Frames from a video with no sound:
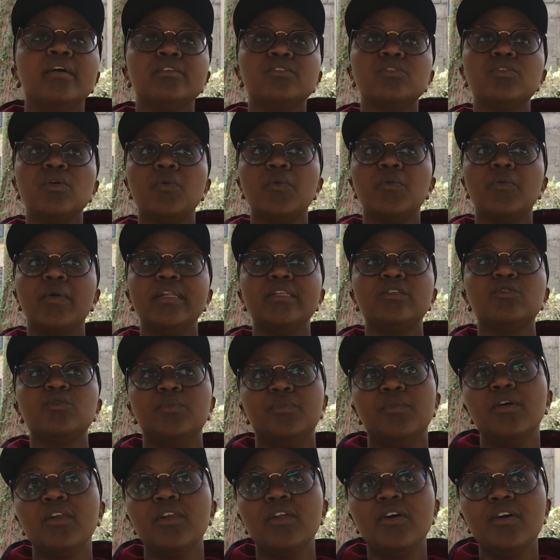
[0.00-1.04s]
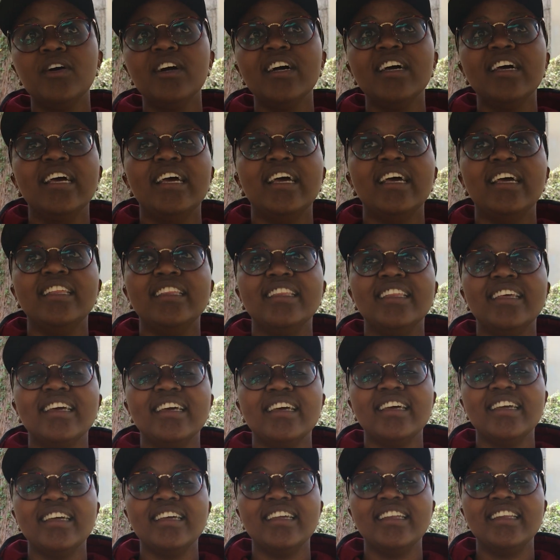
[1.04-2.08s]
So we went to Molo, and
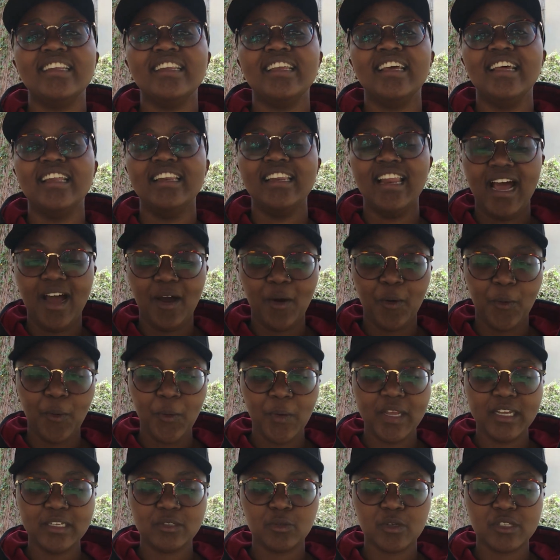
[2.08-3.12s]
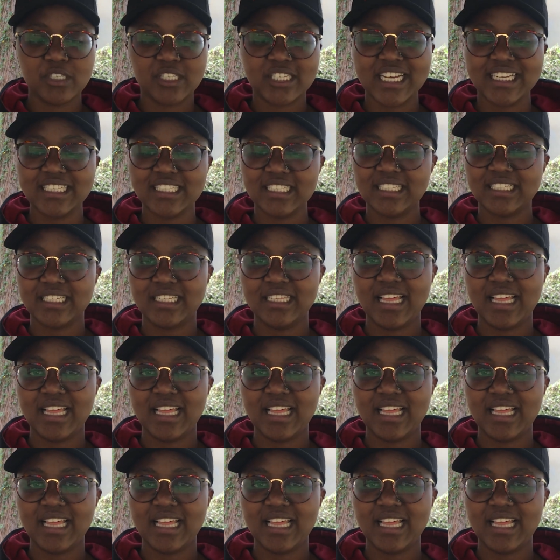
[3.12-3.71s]
then now it was just